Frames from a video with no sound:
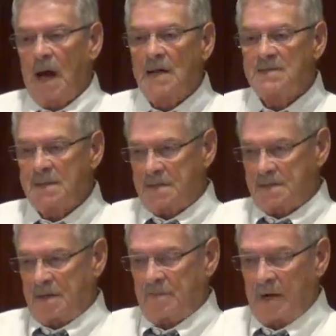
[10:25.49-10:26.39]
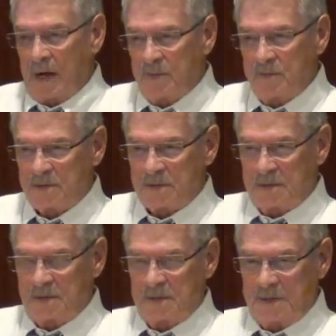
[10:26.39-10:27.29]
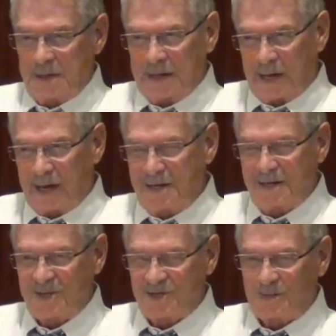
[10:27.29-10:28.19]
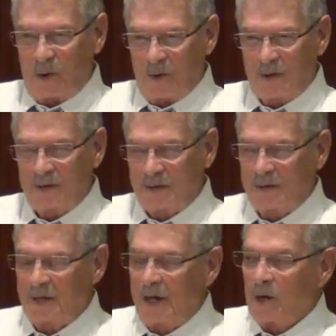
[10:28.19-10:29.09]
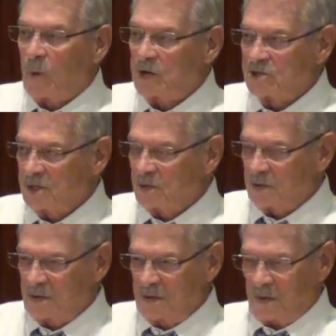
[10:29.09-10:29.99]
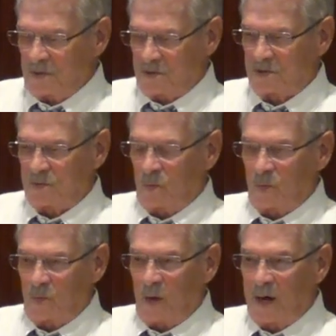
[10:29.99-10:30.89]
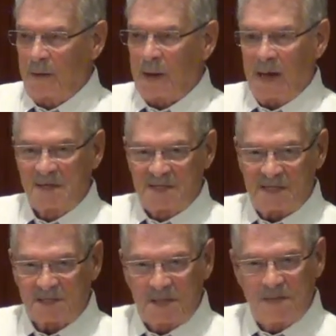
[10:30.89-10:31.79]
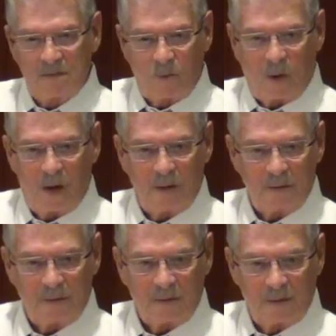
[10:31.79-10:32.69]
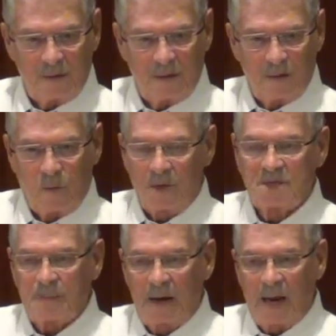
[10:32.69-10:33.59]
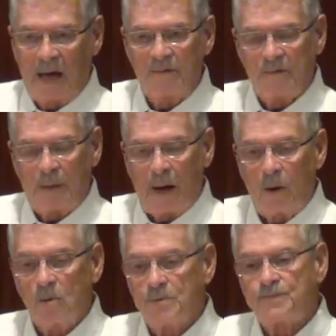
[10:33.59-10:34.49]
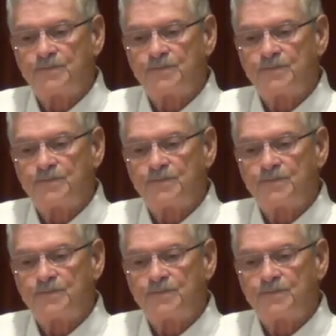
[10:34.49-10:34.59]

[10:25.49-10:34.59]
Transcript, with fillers: I sit sometimes, like I did this morning, and questioned, you know, just why am I existing? Why, what is my life about?